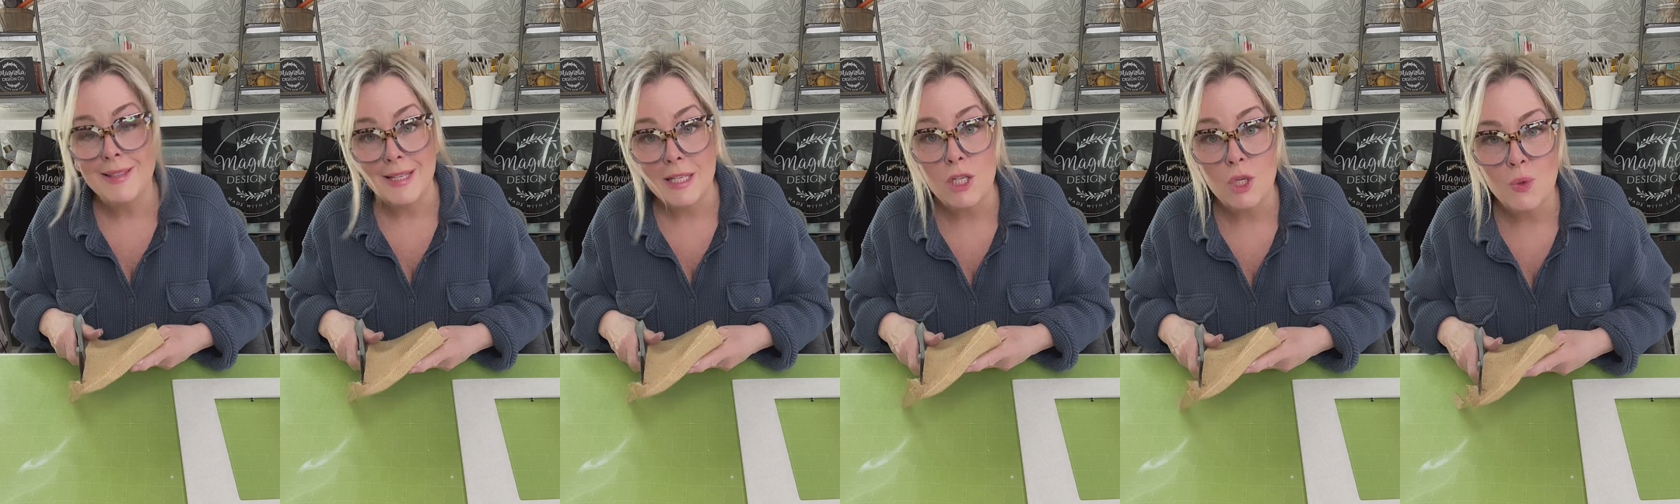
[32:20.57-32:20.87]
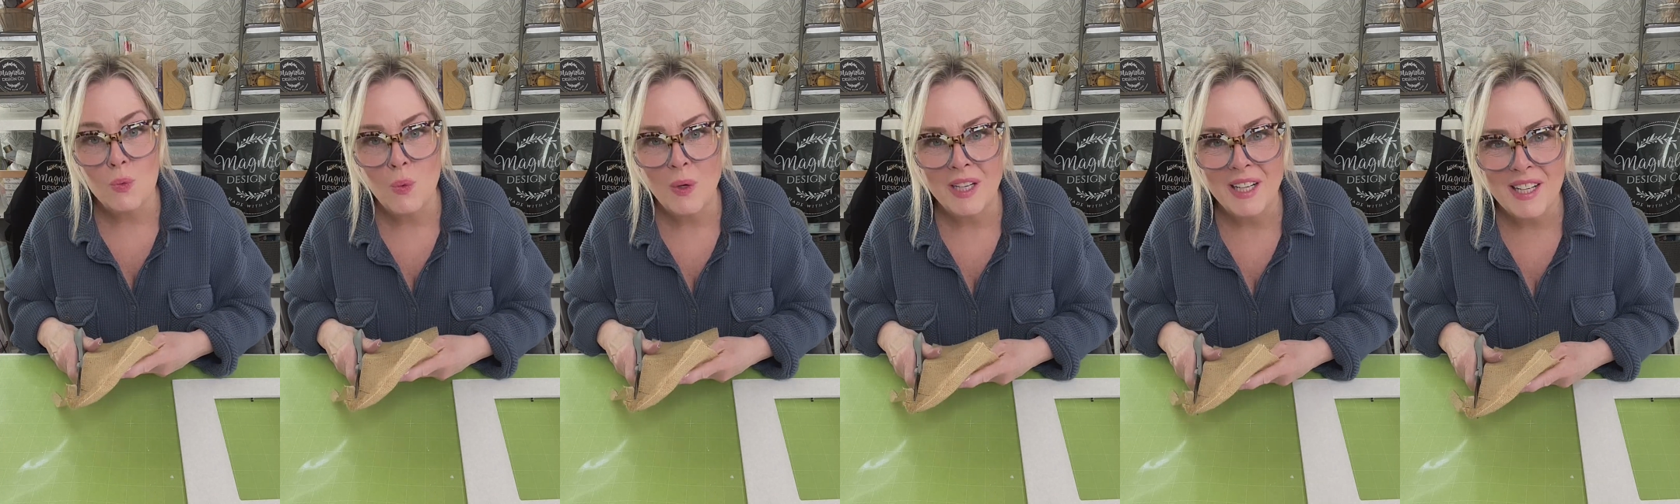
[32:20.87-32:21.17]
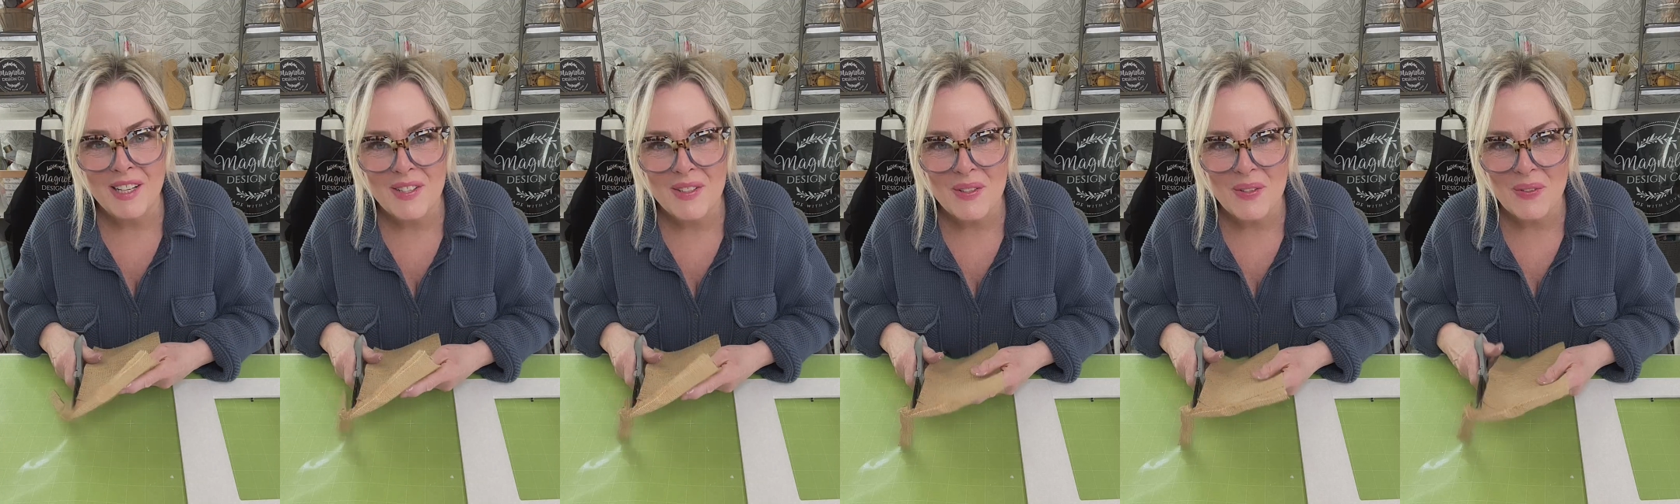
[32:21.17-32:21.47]
this is
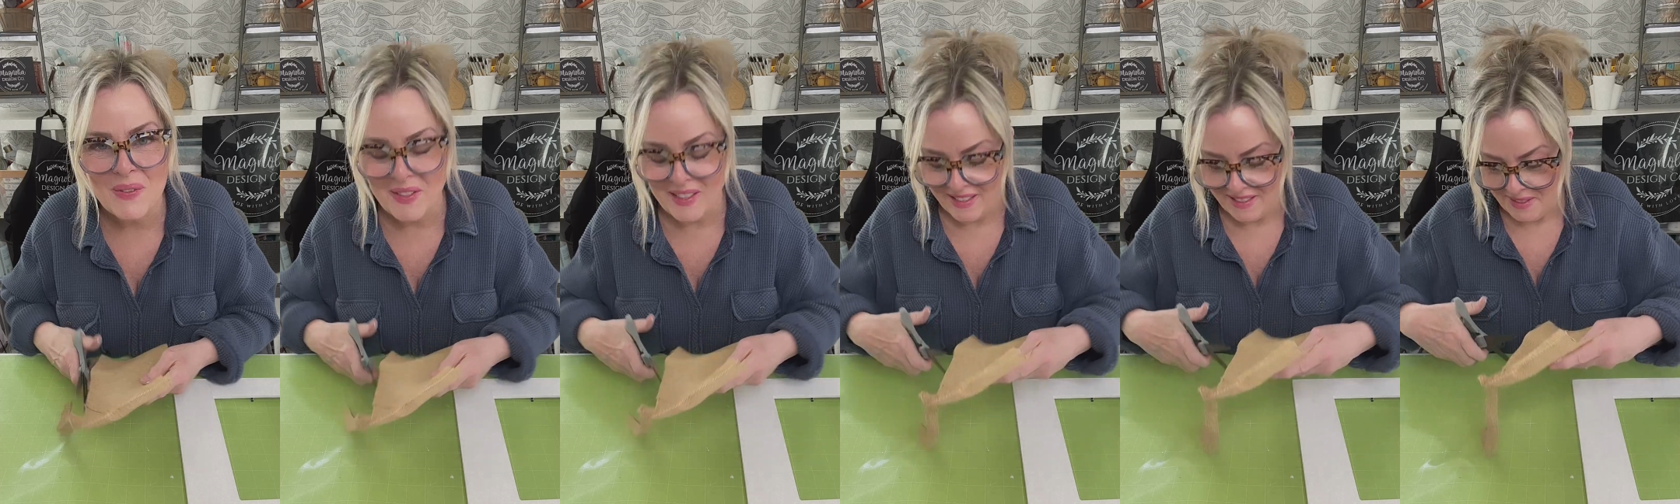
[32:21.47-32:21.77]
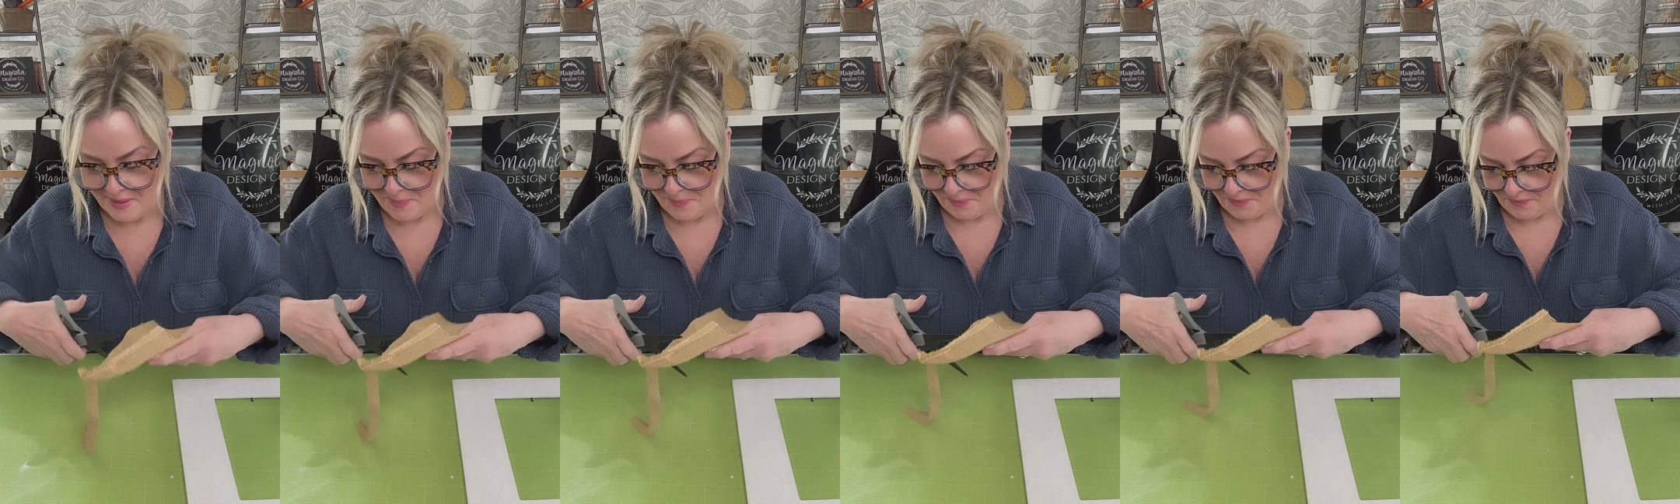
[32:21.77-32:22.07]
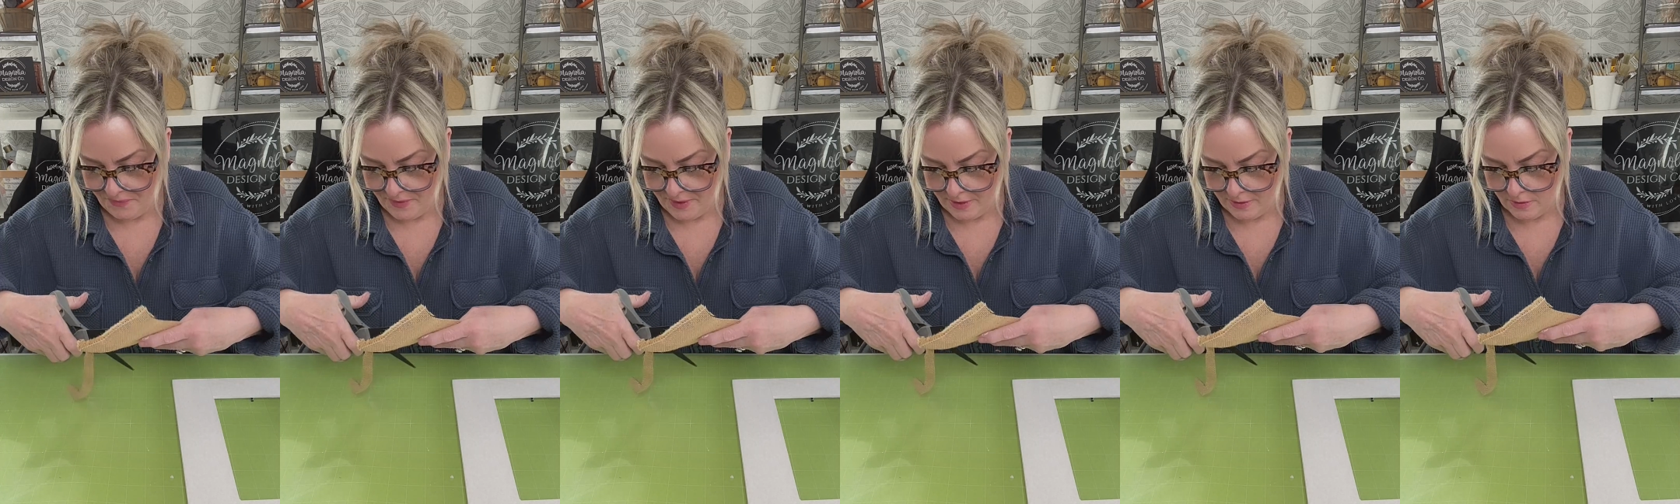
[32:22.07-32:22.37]
what I do.
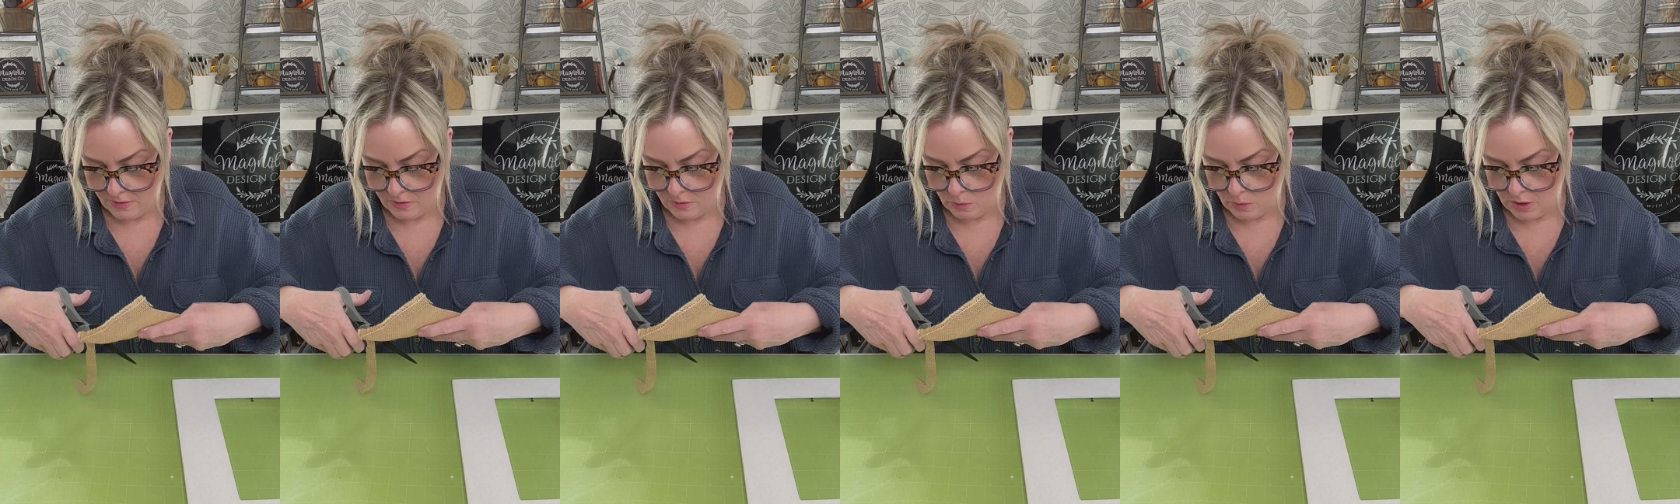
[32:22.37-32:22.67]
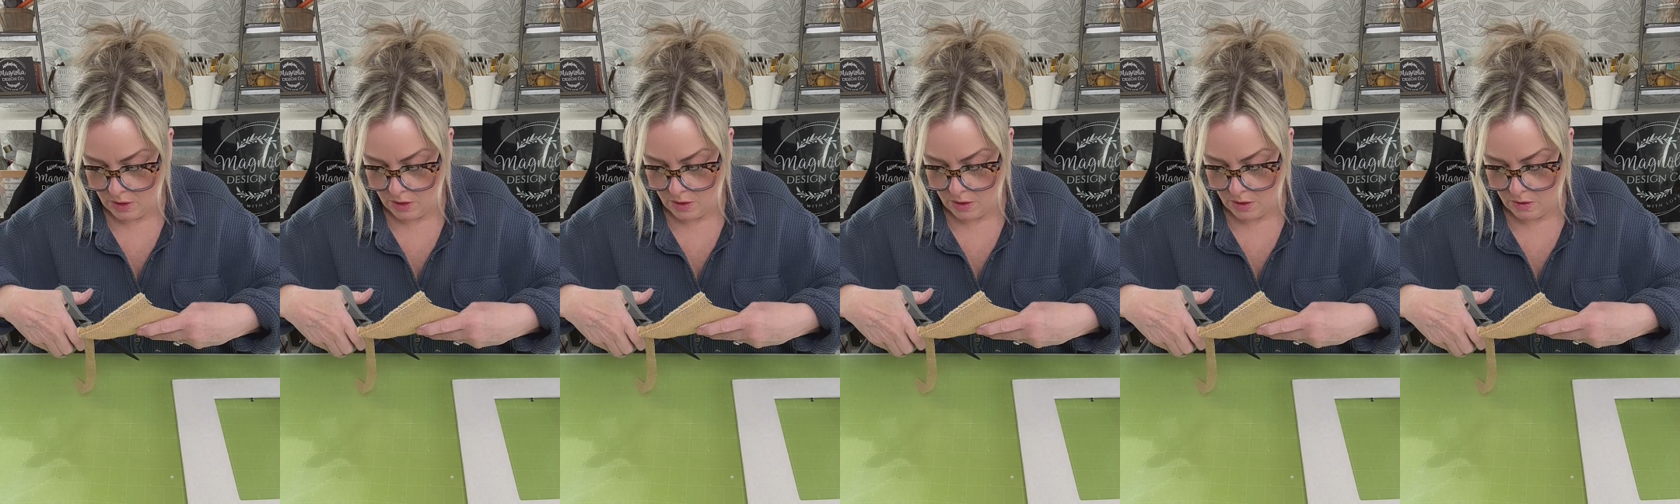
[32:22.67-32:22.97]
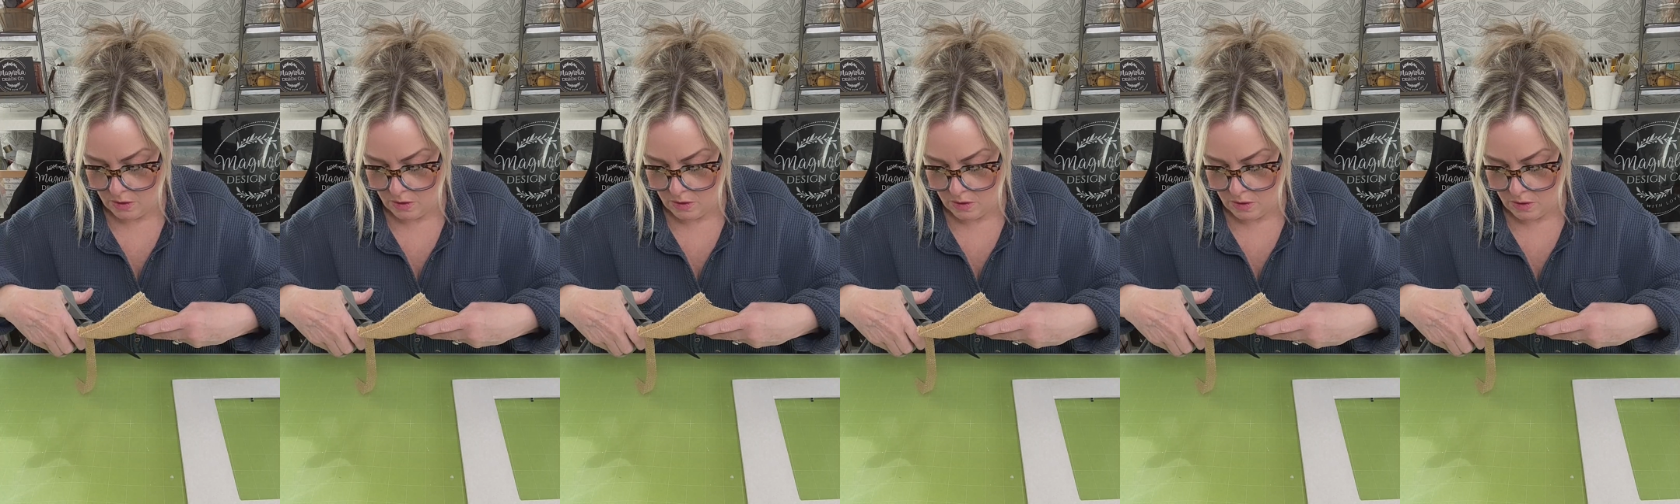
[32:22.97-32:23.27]
This is what I
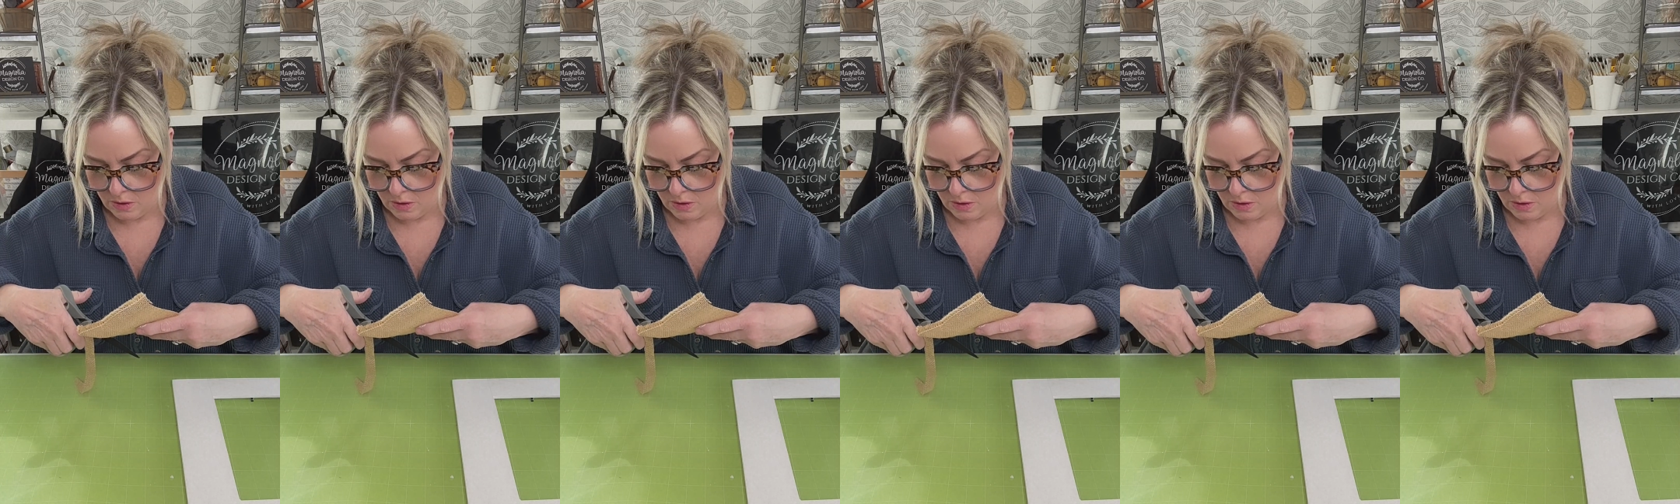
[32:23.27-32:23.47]
do.